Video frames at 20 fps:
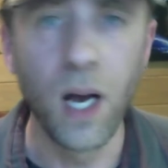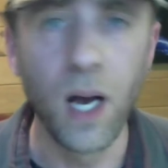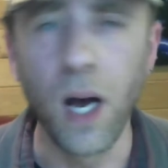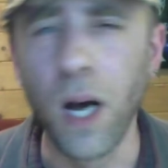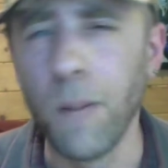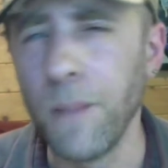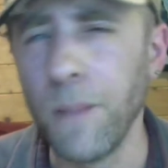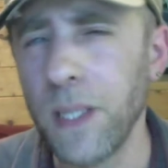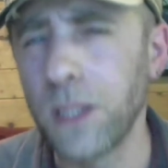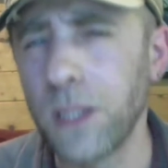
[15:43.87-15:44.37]

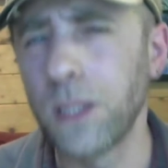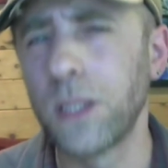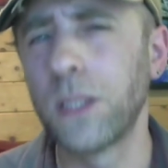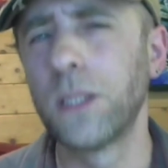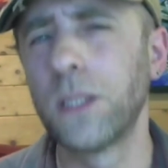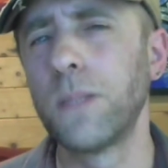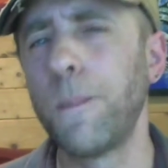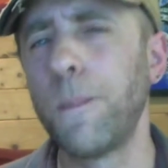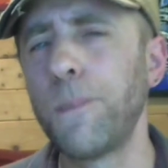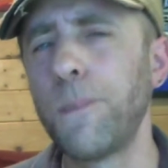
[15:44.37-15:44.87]
it's
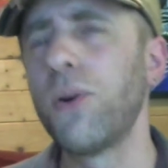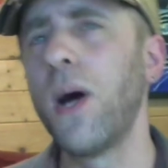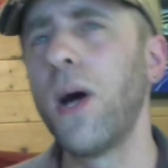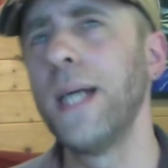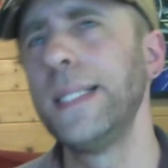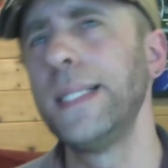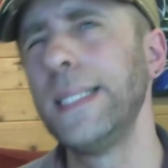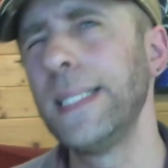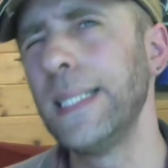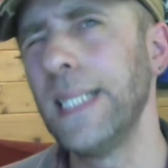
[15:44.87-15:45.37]

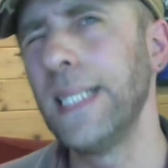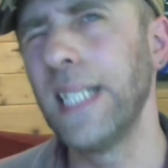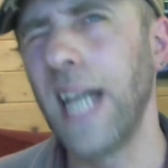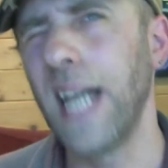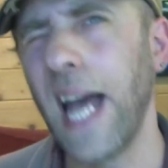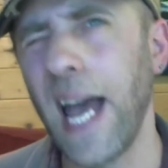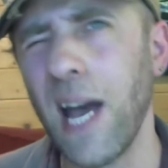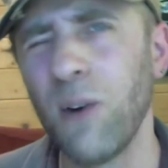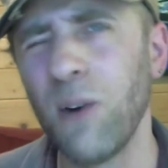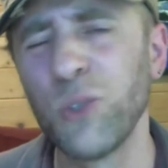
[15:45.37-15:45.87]
surprising
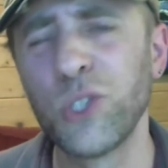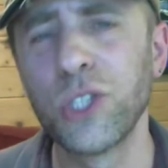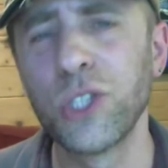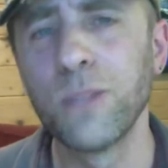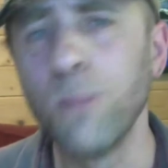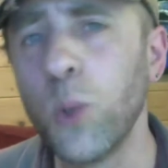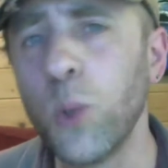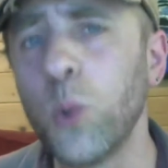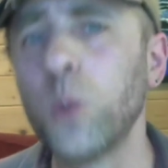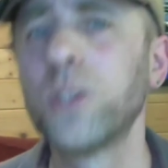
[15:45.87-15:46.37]
how
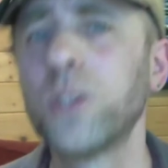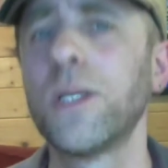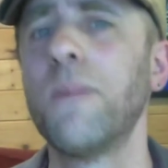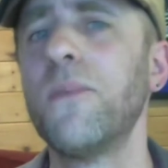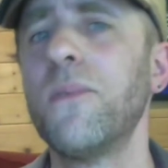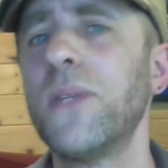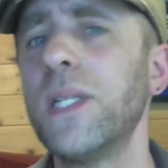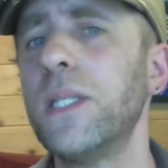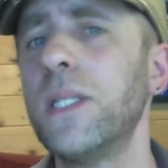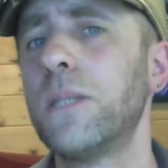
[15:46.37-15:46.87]
small some
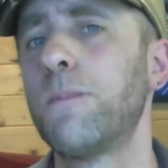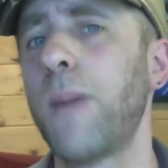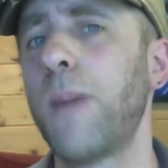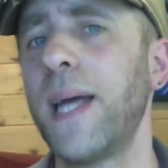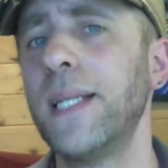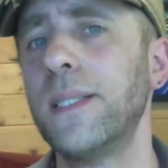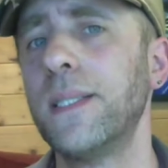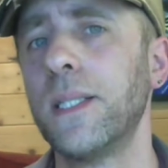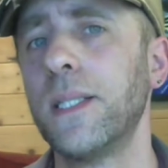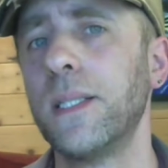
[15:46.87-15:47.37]
of these
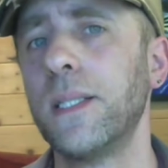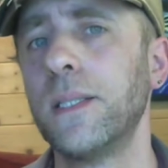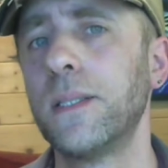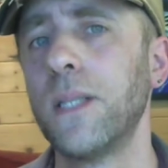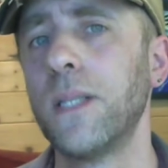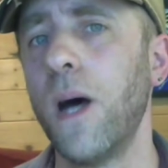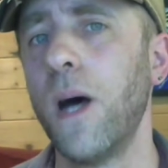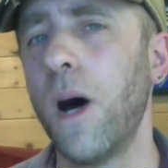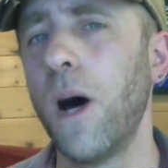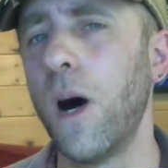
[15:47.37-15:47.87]
paintings
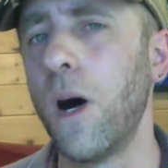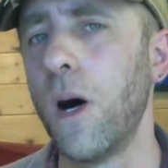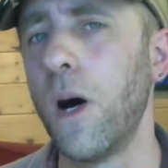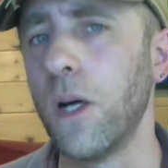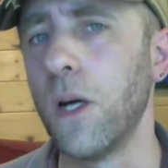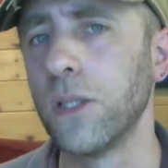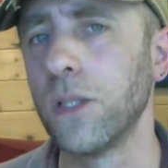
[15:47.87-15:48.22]
are,